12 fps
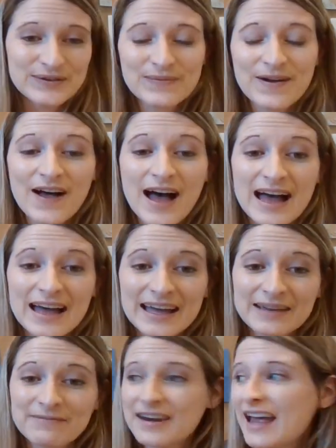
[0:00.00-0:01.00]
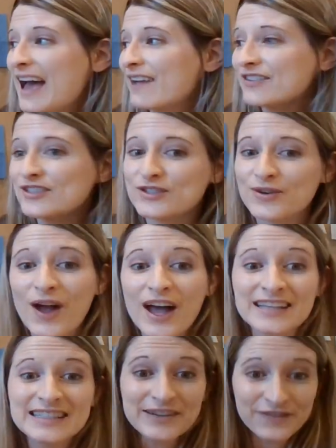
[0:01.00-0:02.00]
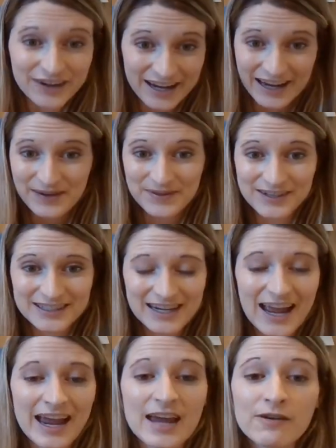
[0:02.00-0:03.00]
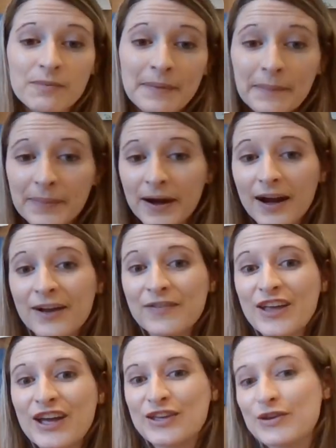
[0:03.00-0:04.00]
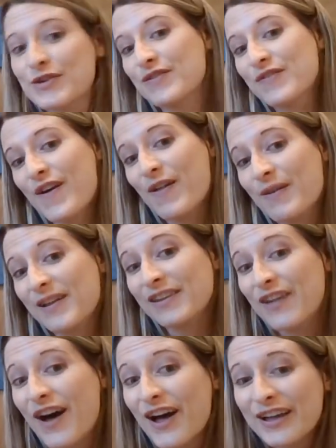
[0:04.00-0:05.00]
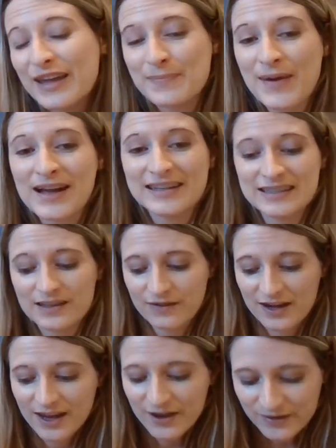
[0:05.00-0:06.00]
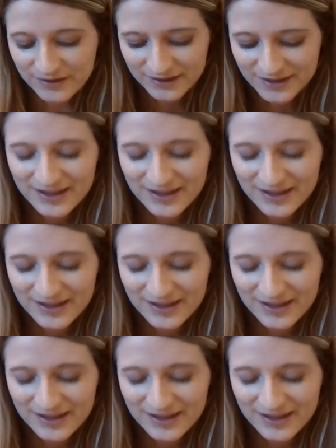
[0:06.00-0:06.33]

Well, I'm gonna have us draw a different animal today. And remember, you can follow along and pause the video